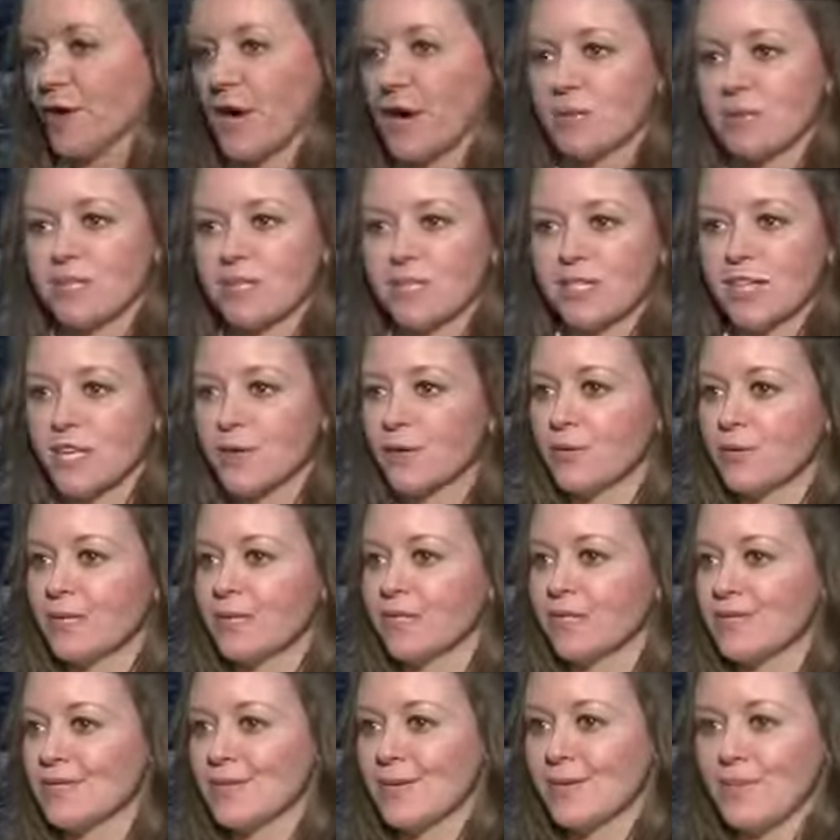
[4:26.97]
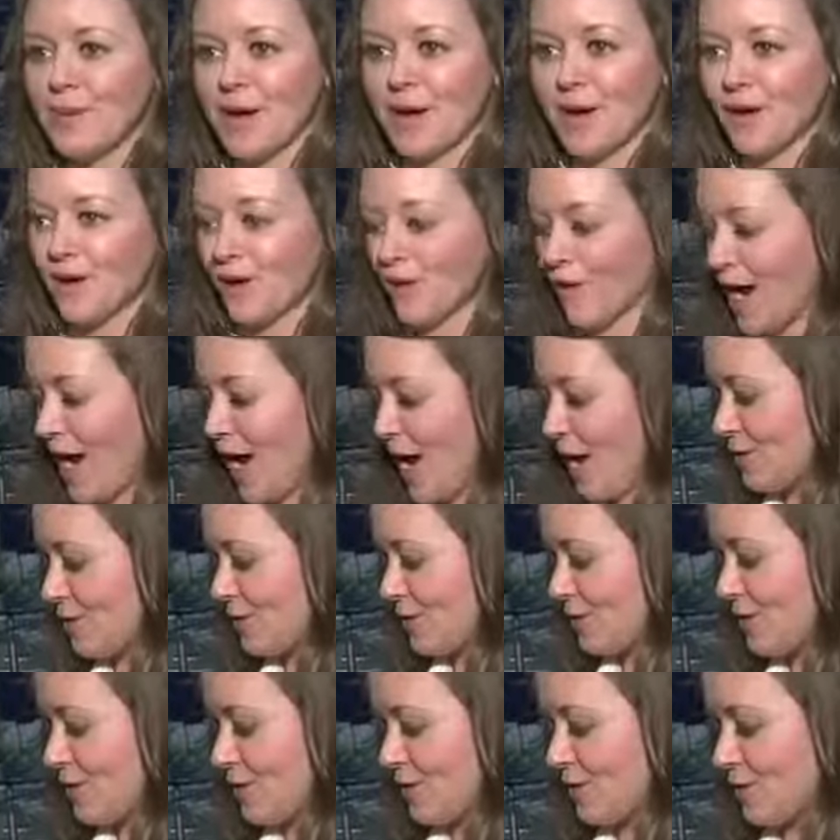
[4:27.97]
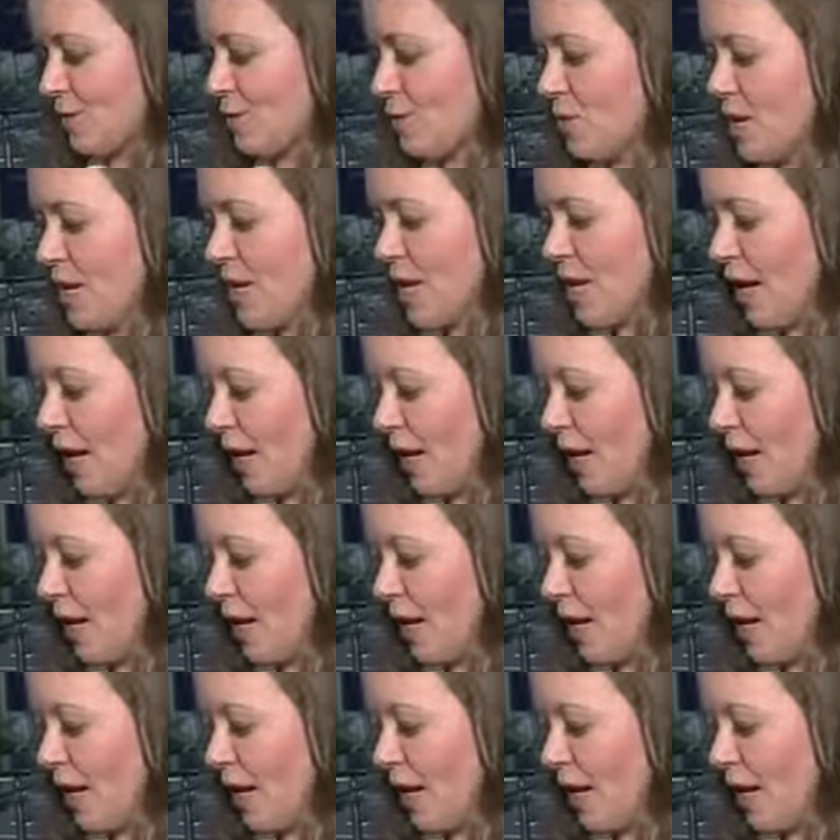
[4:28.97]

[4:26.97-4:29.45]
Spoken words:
from sequins to bear grass to